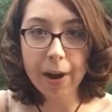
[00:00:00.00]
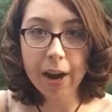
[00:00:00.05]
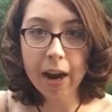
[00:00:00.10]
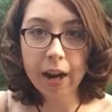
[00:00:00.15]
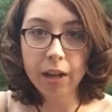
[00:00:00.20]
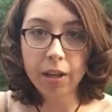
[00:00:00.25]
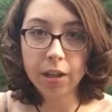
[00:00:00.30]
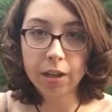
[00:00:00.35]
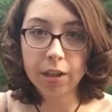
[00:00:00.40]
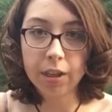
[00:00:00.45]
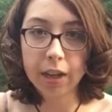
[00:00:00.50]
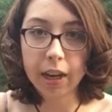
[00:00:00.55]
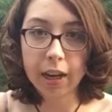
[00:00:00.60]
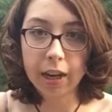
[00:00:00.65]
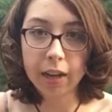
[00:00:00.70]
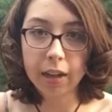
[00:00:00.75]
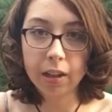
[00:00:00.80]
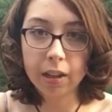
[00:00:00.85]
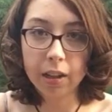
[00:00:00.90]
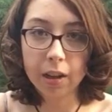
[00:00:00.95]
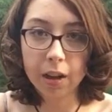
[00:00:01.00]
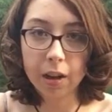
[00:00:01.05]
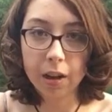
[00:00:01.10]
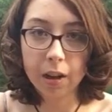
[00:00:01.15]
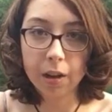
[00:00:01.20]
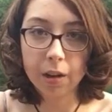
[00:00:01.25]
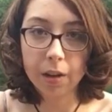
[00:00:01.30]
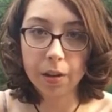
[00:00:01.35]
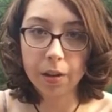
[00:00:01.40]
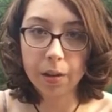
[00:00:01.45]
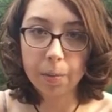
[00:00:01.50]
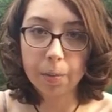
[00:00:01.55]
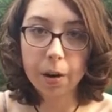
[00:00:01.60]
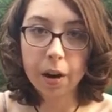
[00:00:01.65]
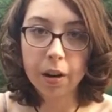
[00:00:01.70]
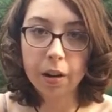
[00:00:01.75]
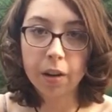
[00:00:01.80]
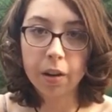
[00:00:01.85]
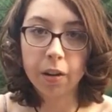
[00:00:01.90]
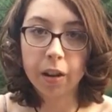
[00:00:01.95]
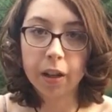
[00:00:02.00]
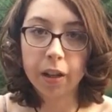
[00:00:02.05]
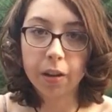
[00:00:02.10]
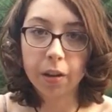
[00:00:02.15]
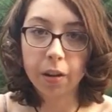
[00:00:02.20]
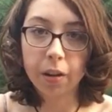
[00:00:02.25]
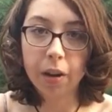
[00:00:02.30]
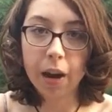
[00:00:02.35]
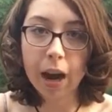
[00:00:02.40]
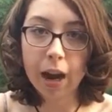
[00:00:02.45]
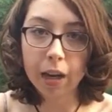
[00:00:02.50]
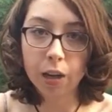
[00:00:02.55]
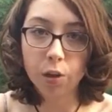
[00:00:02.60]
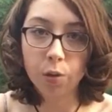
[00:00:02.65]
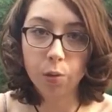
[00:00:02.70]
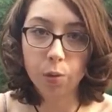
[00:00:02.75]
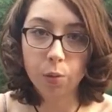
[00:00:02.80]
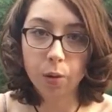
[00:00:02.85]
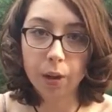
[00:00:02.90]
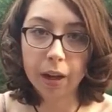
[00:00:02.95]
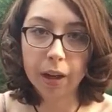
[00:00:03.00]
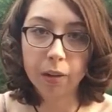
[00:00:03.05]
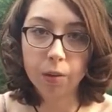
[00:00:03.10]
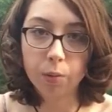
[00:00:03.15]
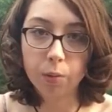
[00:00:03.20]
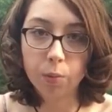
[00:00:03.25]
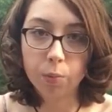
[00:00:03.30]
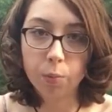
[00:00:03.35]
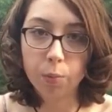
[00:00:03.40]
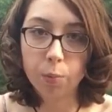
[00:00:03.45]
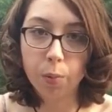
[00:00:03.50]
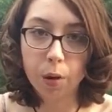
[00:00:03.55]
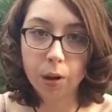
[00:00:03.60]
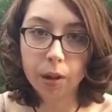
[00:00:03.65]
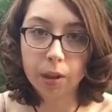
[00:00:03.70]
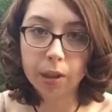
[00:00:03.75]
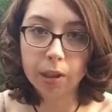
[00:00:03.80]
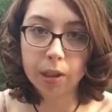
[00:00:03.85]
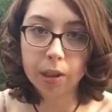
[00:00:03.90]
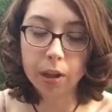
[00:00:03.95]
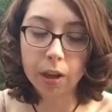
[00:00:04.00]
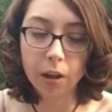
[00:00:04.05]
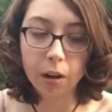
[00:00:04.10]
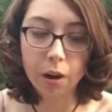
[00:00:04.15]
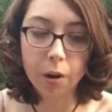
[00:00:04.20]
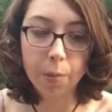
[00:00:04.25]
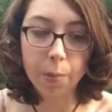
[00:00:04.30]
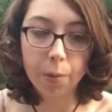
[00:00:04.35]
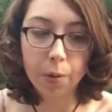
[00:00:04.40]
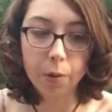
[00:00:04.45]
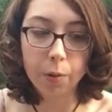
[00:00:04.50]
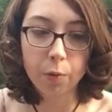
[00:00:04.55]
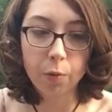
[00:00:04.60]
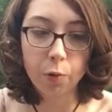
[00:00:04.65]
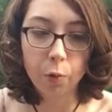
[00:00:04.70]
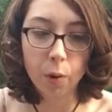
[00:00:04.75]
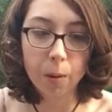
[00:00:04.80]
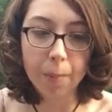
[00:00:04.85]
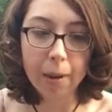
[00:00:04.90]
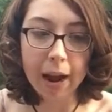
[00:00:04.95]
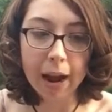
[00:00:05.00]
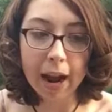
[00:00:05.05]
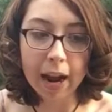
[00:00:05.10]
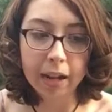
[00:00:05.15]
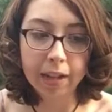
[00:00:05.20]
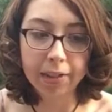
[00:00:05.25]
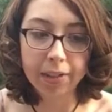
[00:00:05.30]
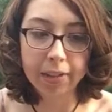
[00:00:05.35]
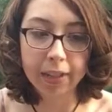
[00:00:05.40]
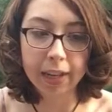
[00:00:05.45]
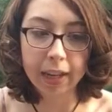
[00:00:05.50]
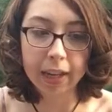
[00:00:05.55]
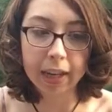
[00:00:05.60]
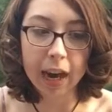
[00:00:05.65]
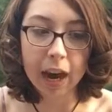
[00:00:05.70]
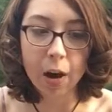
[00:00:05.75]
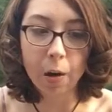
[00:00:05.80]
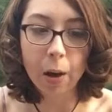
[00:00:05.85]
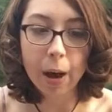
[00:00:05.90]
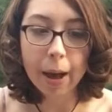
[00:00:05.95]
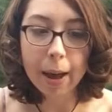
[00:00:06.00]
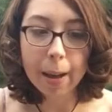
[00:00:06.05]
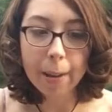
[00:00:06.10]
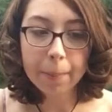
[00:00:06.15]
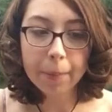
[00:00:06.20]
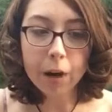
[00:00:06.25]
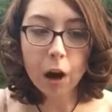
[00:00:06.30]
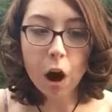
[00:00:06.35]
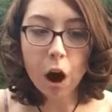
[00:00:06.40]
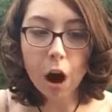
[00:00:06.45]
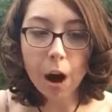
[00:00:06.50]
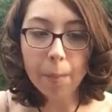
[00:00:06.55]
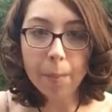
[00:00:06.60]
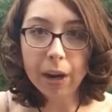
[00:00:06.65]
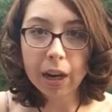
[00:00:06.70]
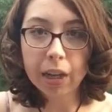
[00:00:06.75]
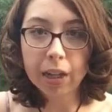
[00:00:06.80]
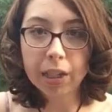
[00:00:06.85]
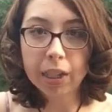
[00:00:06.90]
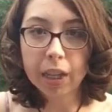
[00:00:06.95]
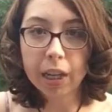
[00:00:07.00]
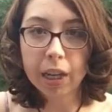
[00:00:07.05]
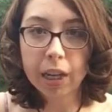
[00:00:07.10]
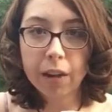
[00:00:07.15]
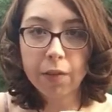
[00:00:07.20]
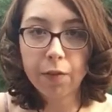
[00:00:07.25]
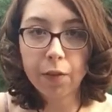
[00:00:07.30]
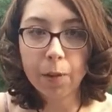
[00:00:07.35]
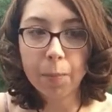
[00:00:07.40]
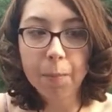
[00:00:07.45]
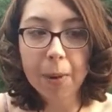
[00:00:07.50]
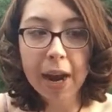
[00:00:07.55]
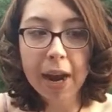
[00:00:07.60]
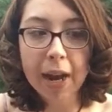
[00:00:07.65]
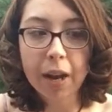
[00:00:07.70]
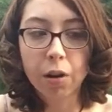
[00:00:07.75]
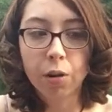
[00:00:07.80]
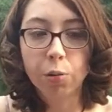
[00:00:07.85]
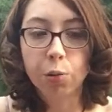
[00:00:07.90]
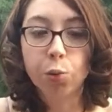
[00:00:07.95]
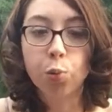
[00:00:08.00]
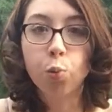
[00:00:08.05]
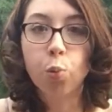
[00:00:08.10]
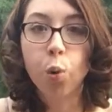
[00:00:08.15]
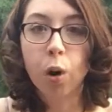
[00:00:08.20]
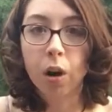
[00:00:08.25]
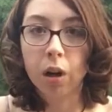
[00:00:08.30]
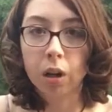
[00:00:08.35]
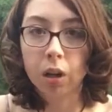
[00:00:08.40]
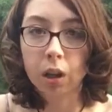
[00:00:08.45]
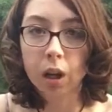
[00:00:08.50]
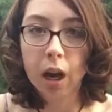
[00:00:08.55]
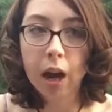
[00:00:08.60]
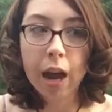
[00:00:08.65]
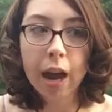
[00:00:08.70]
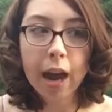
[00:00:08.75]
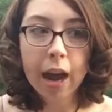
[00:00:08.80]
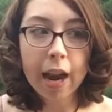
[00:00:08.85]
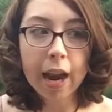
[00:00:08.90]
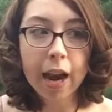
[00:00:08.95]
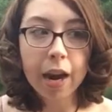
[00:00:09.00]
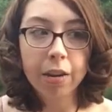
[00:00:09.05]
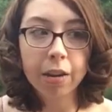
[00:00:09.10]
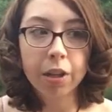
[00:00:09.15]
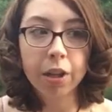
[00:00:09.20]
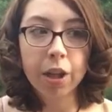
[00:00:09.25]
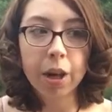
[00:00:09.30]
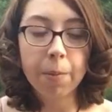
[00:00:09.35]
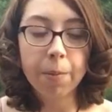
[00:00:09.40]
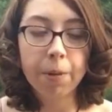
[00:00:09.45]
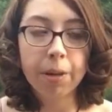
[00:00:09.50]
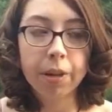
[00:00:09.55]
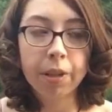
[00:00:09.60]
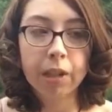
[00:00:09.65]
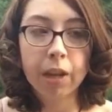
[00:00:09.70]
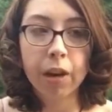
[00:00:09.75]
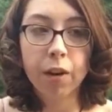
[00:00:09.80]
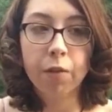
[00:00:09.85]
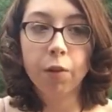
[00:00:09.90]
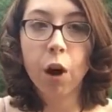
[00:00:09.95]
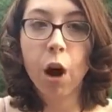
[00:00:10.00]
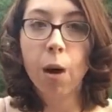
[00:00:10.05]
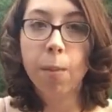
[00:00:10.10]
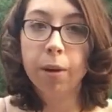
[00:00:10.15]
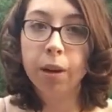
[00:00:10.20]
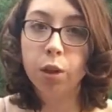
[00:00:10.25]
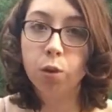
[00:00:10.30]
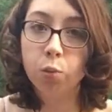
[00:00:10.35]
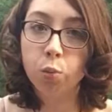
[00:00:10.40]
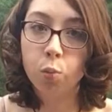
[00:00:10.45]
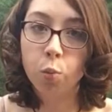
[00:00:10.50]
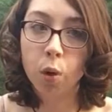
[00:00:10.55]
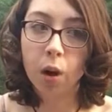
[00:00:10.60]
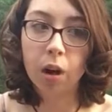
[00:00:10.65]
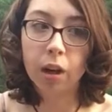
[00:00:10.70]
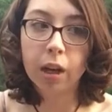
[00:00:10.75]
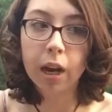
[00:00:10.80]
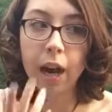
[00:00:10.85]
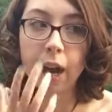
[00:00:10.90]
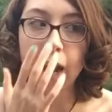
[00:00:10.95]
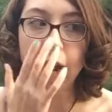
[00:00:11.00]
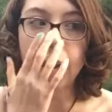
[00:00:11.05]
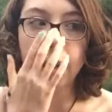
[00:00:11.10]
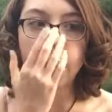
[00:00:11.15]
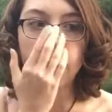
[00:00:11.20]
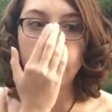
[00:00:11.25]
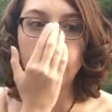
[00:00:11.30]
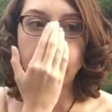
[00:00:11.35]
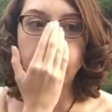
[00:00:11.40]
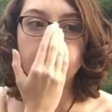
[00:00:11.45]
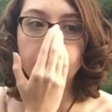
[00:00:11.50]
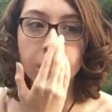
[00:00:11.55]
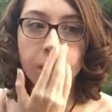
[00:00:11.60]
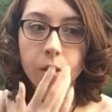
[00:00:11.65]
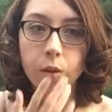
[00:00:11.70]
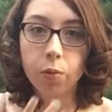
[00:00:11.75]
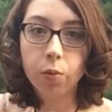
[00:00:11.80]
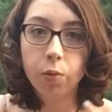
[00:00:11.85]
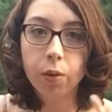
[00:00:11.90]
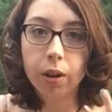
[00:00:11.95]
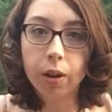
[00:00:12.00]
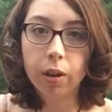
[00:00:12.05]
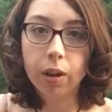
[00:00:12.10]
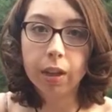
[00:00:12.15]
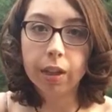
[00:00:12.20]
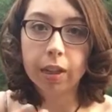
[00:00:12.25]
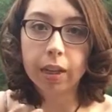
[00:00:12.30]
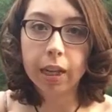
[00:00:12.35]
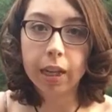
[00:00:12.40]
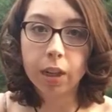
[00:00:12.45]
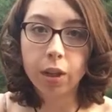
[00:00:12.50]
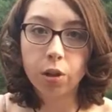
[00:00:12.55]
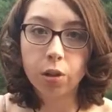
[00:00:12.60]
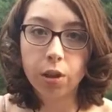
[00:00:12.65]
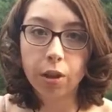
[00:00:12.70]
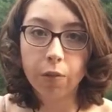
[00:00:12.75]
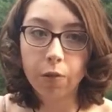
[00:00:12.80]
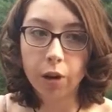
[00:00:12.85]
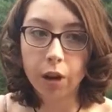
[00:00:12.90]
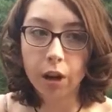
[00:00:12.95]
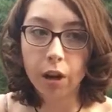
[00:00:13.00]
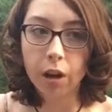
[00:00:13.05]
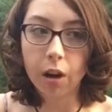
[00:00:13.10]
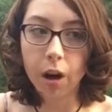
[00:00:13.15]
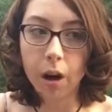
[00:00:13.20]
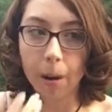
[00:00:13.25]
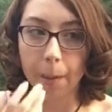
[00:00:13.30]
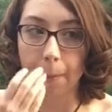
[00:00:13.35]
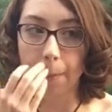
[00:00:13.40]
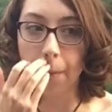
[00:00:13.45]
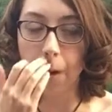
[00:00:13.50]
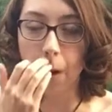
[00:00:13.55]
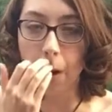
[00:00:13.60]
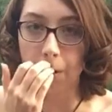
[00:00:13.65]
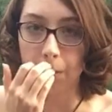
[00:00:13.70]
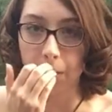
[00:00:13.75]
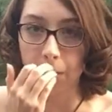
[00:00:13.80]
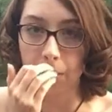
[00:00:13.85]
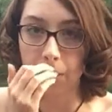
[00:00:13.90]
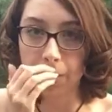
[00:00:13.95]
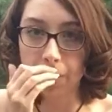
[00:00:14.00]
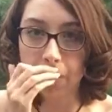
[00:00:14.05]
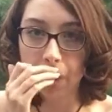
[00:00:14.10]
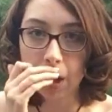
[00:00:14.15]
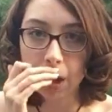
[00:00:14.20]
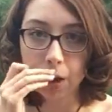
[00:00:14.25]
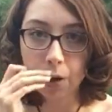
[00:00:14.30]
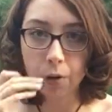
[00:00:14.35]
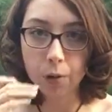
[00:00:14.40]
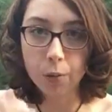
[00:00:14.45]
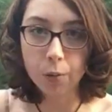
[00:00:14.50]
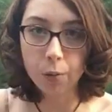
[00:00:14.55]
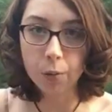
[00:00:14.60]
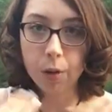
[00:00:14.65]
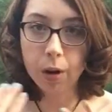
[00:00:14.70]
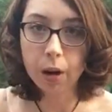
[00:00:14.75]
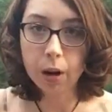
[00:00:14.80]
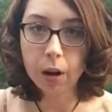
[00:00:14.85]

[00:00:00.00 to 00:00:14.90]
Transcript: I just like the manga, like the actual like books, you know, book format, and seeing how comics in different panels work and how the Japanese style of comics work. You know, and just listening to different authors who